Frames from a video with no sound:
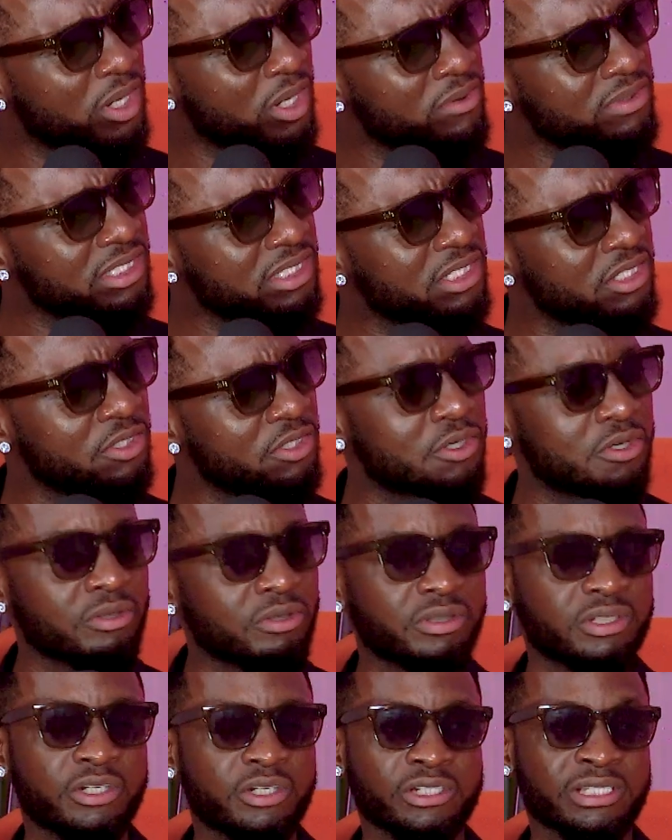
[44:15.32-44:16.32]
it,
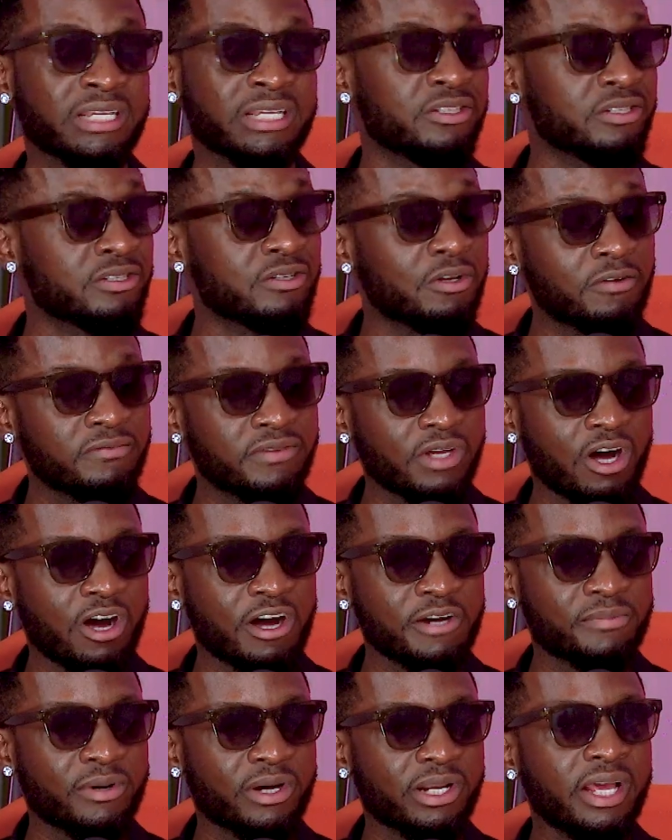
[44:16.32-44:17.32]
because I just love the
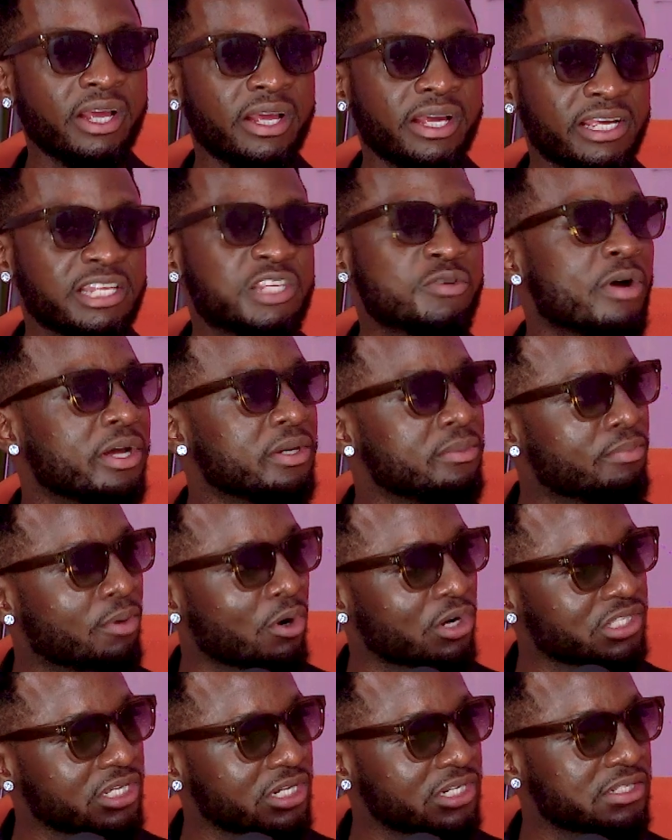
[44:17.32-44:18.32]
art, but it's quite important,